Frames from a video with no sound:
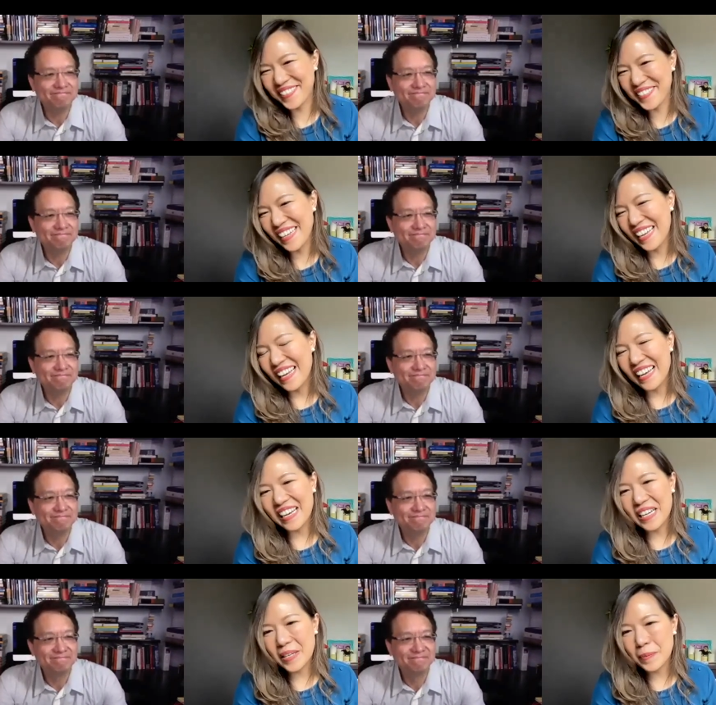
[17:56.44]
Speaker 1: you.
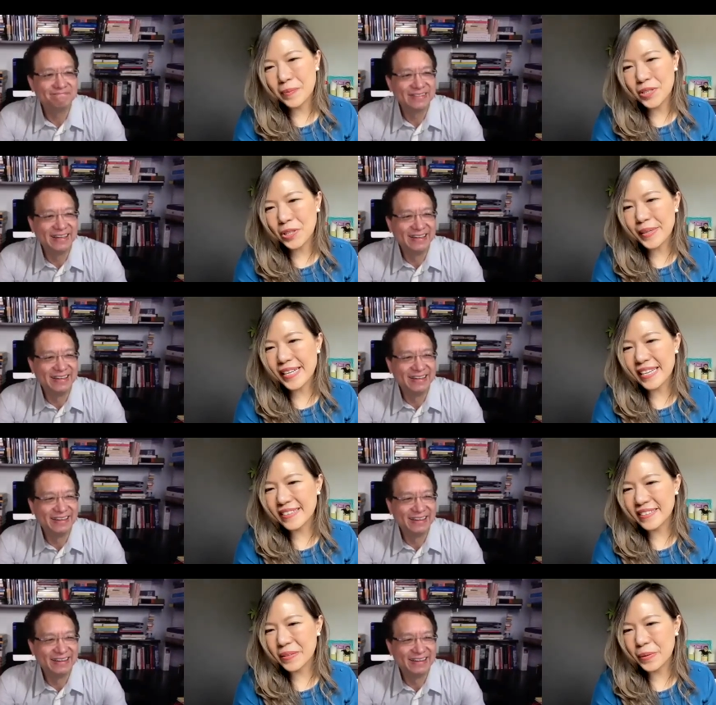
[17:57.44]
Um, Joanne
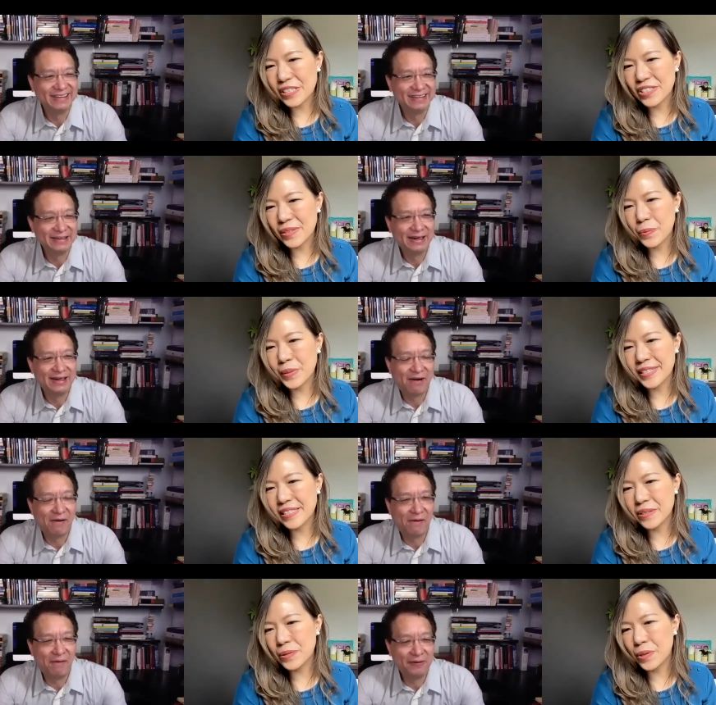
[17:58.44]
has a question. What
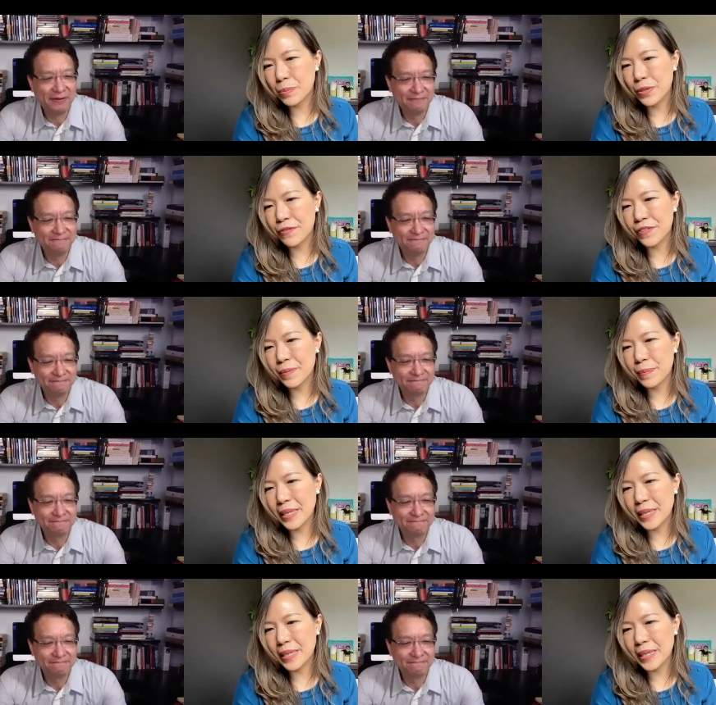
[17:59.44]
is your preferred